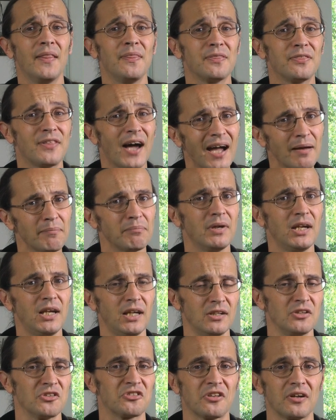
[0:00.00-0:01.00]
and that
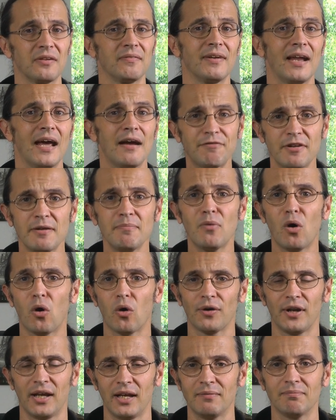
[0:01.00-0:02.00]
means that every
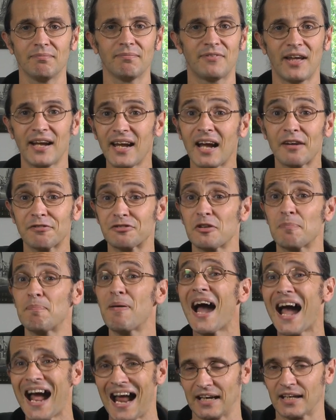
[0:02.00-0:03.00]
morning they have to
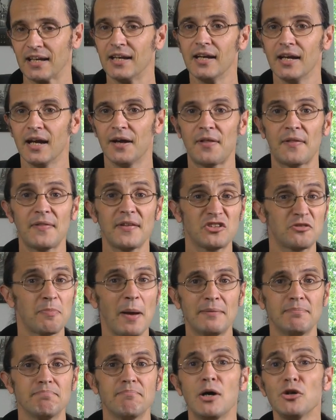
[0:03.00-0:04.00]
pack, and then they
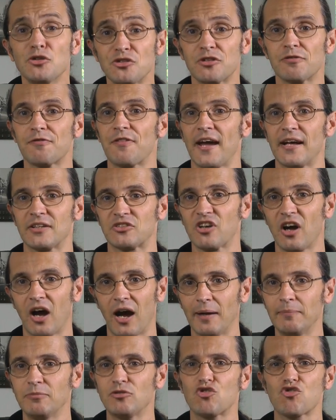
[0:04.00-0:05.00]
spend most of their
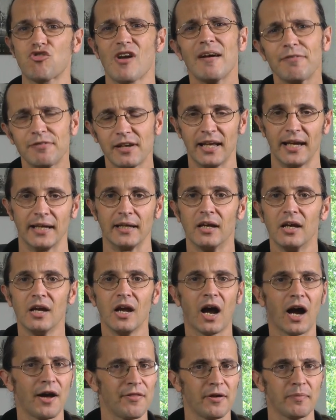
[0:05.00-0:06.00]
time traveling,
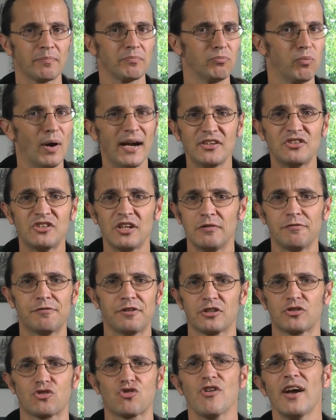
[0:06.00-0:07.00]
either waiting
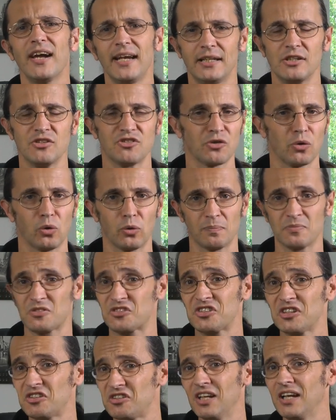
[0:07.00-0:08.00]
for trains
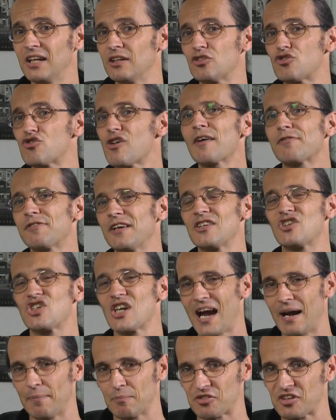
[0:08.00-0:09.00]
or sitting in traffic
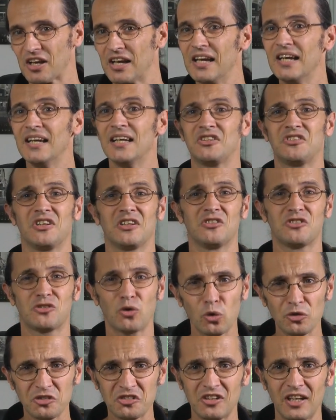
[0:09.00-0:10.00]
jams. It's
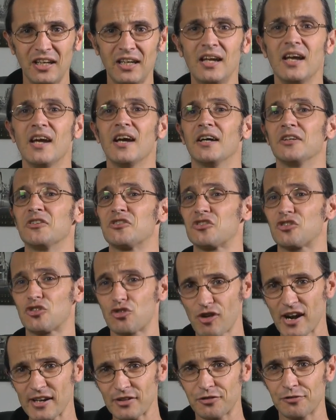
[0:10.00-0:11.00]
exhausting and
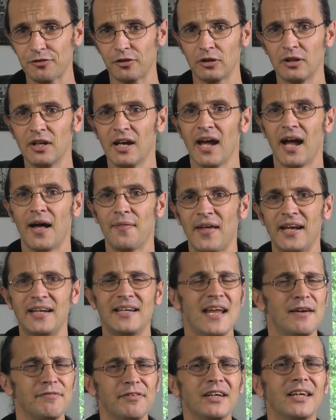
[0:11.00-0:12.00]
stressful, and
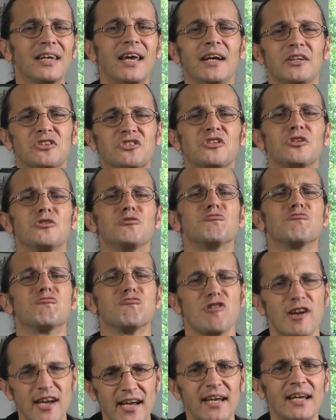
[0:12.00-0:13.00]
they never get to
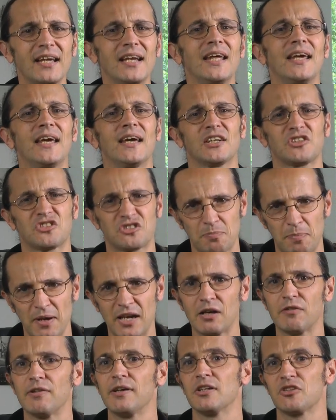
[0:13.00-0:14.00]
really
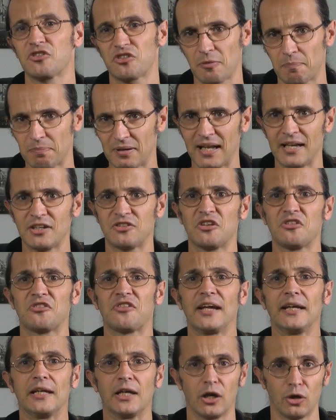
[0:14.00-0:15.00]
experience the
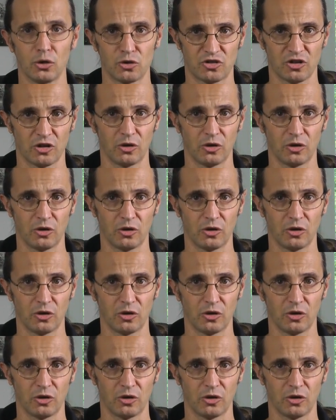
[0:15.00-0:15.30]
places they go